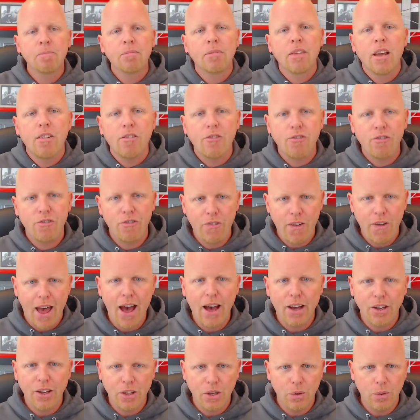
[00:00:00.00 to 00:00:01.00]

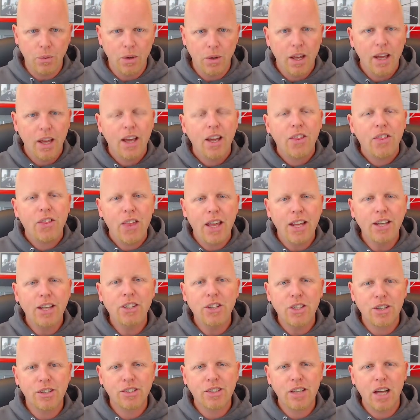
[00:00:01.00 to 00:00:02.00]
Value. Think to
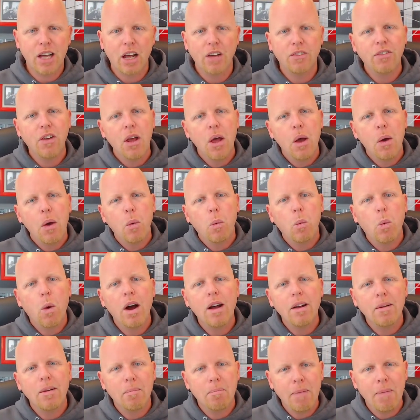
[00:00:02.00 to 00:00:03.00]
yourself,
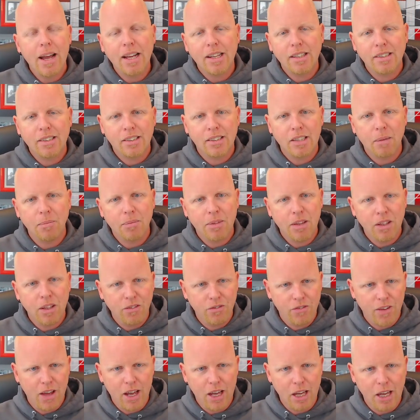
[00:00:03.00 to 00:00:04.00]
what makes something
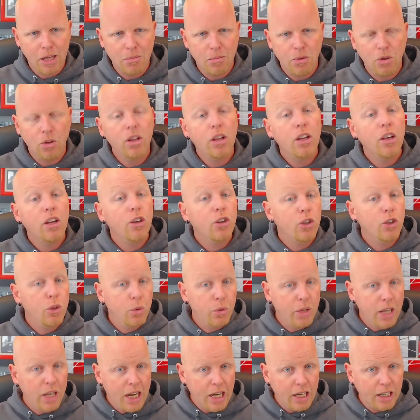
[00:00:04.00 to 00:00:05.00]
valuable?
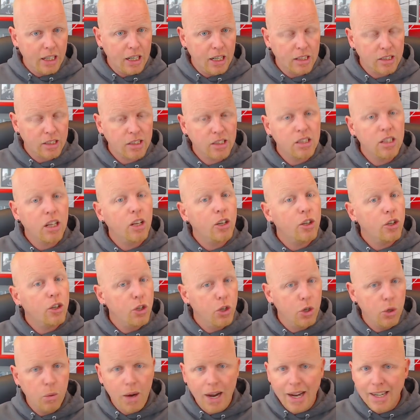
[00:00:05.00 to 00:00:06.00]
Uniqueness,
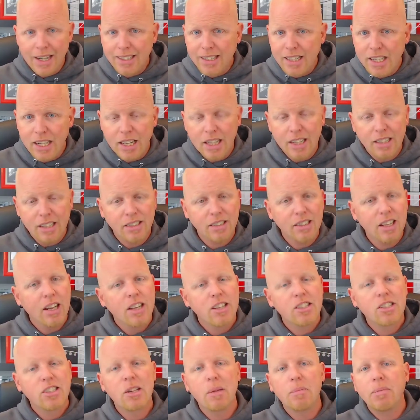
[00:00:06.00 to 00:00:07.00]
new ideas,
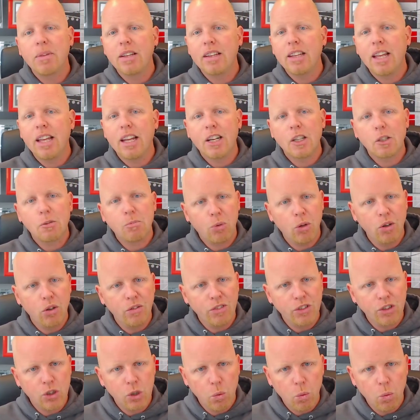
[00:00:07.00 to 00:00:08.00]
something that is
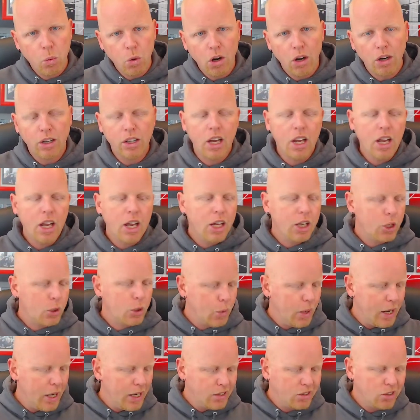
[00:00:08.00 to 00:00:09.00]
proven to work,
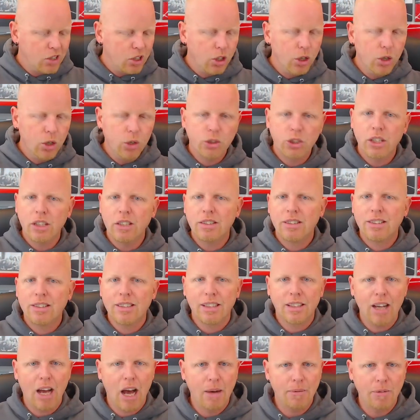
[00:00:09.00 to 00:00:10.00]
great solutions to
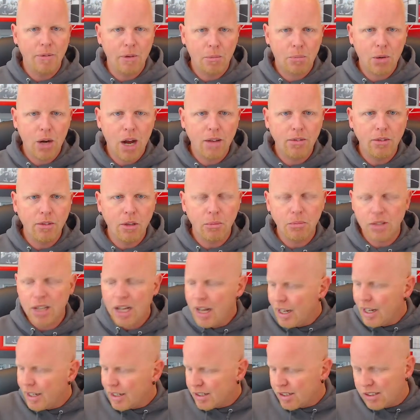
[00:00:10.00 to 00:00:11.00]
common problems,
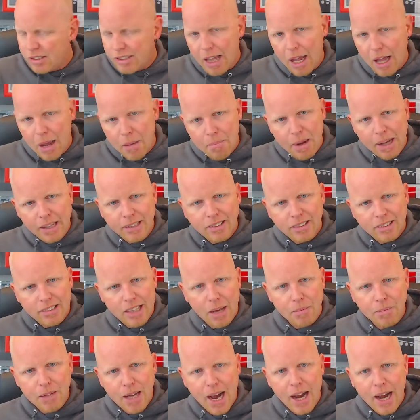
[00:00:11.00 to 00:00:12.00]

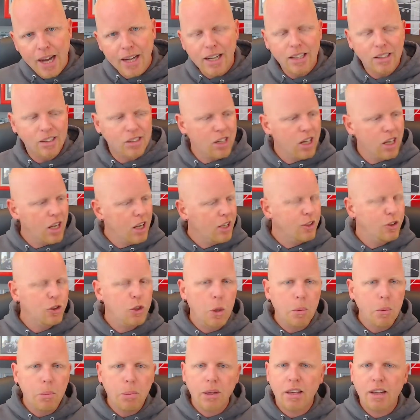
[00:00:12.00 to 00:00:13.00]
step-by-step guidance,
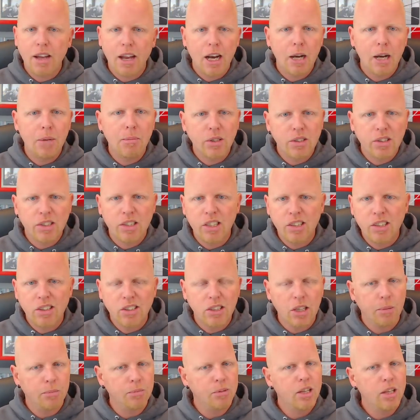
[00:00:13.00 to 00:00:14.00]
duplicatable
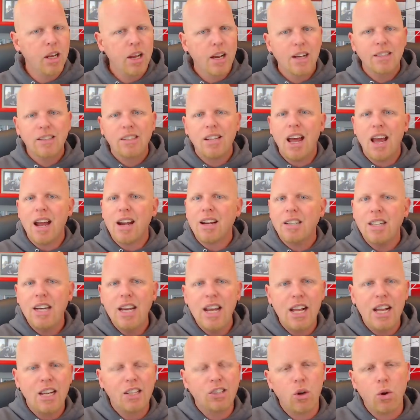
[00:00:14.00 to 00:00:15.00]
systems,
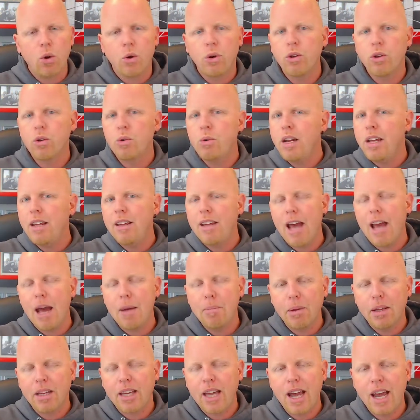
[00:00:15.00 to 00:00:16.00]
techniques or unique
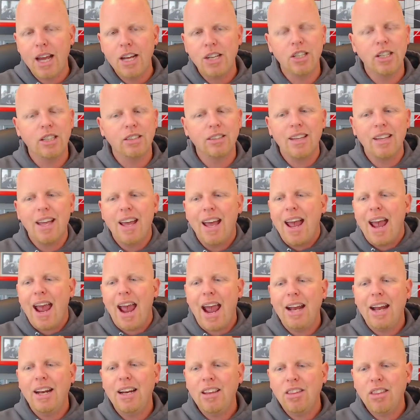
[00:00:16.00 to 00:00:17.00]
applications,
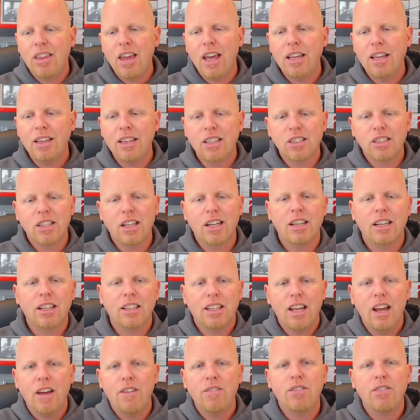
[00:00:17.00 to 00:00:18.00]
anything that's going to
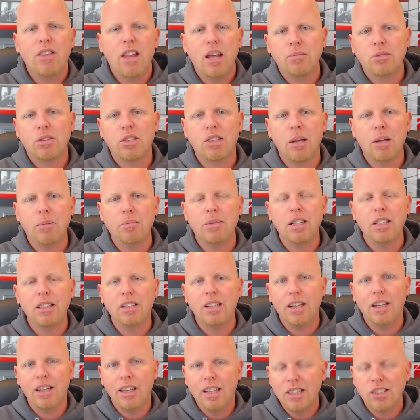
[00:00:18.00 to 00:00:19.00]
give them something
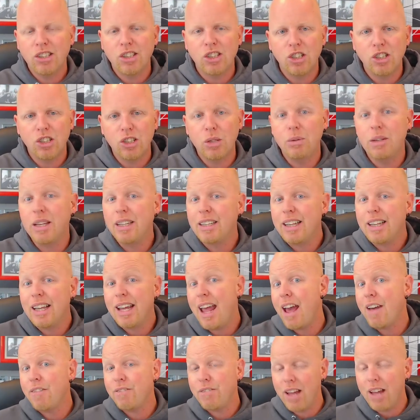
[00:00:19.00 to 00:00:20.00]
to listen to that they
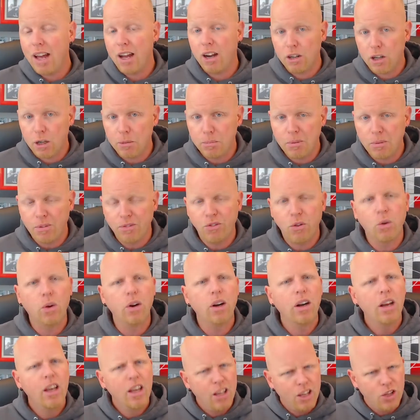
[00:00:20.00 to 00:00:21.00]
have not heard
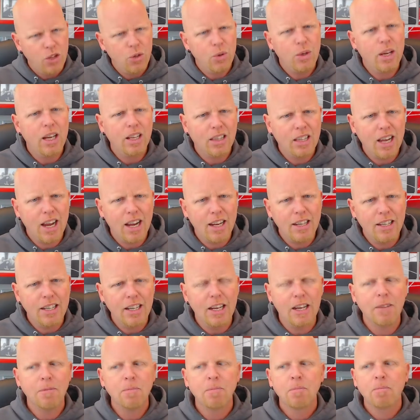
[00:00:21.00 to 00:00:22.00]
before. You get the
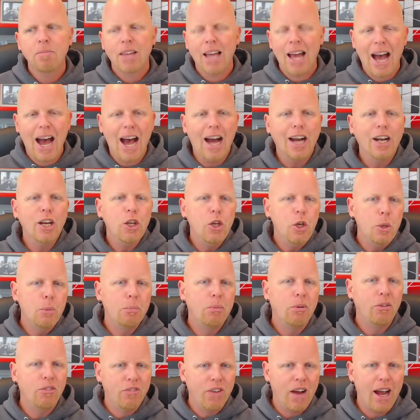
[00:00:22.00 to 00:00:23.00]
idea. How do you
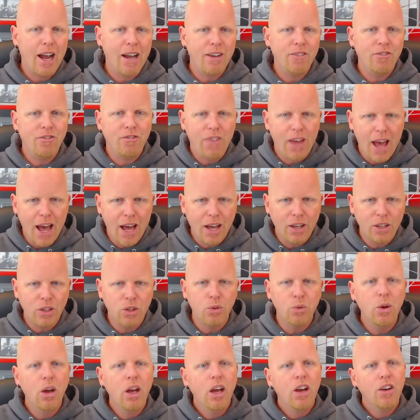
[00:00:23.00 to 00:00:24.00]
provide
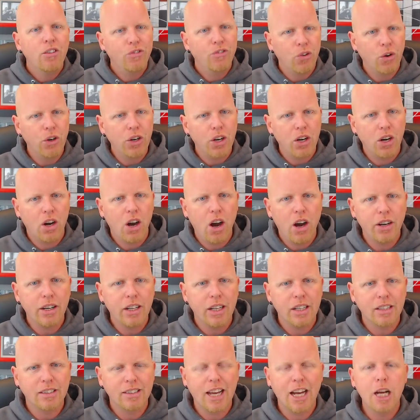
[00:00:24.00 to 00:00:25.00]
value for your
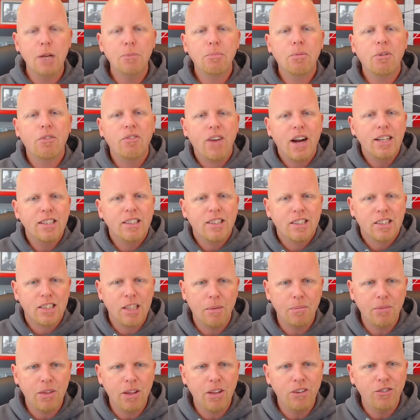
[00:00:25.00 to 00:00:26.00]
audience? How do you provide
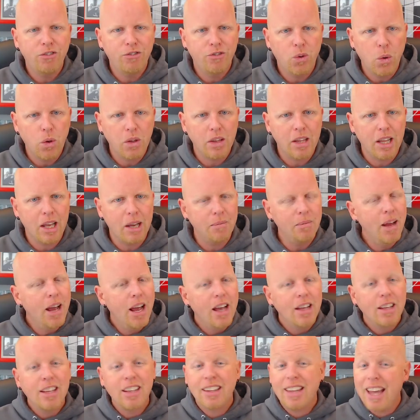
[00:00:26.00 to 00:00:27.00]
something for them
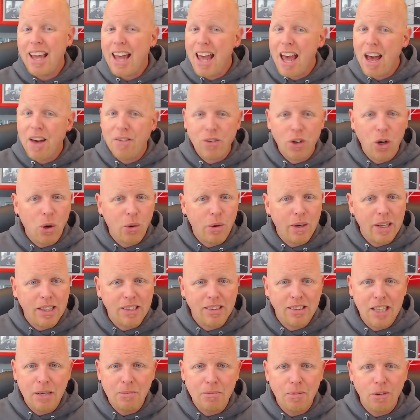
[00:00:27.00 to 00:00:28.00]
that they haven't already
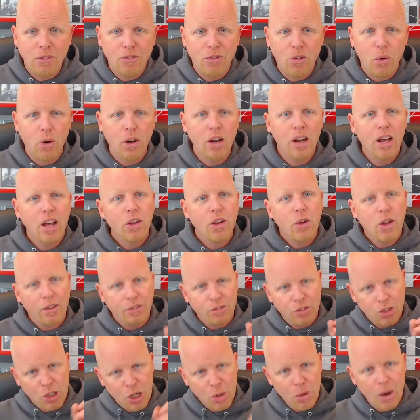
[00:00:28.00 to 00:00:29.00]
seen before? You have
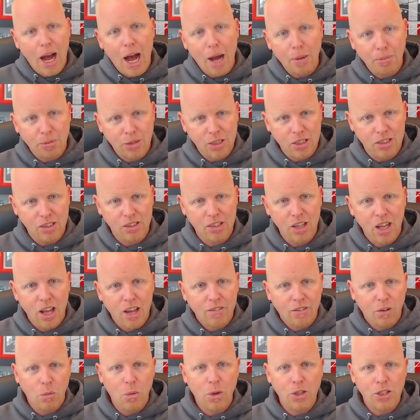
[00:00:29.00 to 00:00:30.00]
two options
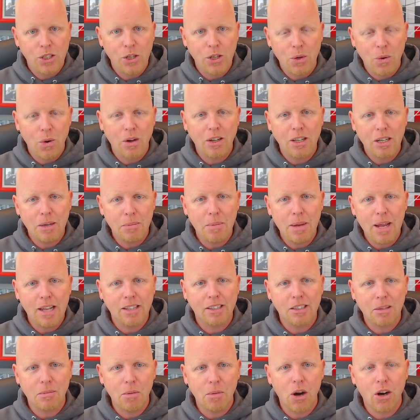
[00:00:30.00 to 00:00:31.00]
for what you're going to be
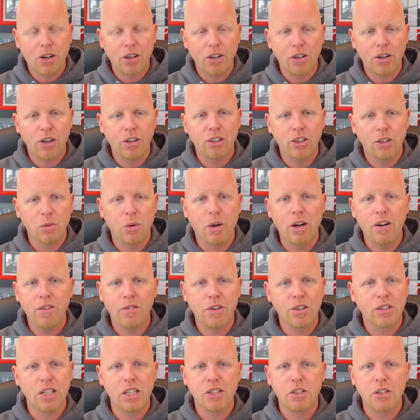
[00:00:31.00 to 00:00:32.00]
as a marketer in the
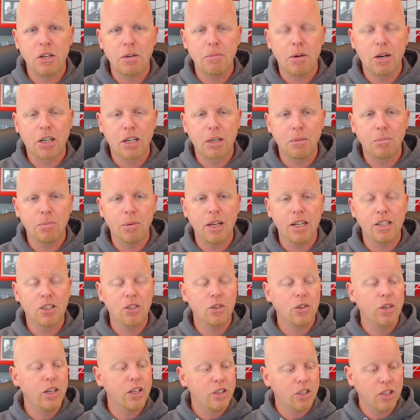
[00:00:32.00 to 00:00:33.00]
21st century marketplace.
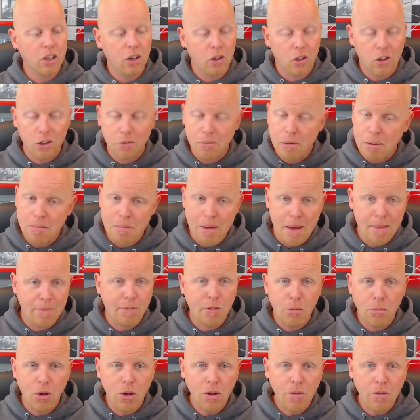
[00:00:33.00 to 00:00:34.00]
You're either going to be
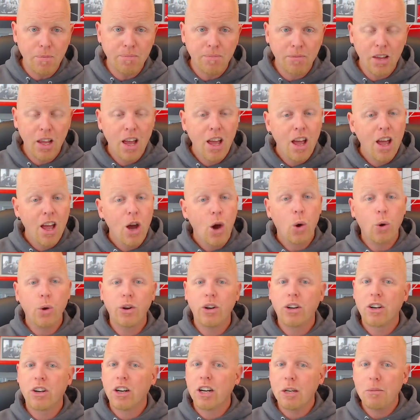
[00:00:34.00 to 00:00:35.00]
memorable or
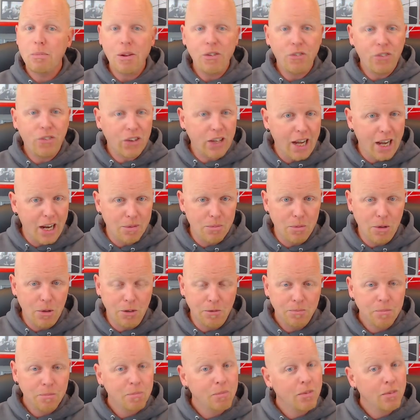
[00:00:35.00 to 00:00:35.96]
you're going to be forgettable.